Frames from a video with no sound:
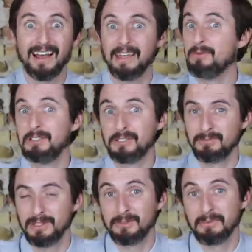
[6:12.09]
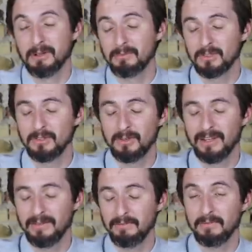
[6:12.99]
It would just be a dream come true,
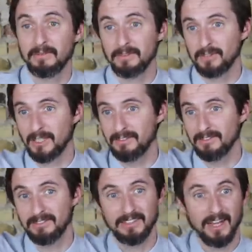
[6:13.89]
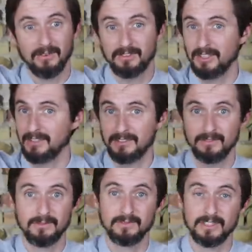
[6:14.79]
and Jason's down.
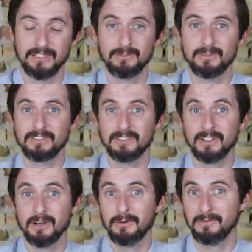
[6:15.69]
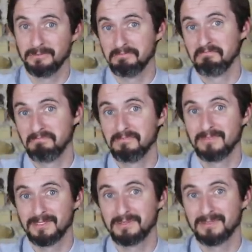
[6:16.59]
Jason Jason wants to go.
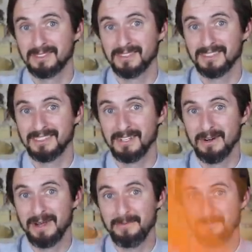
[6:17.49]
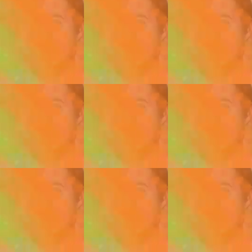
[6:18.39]
So let's do it.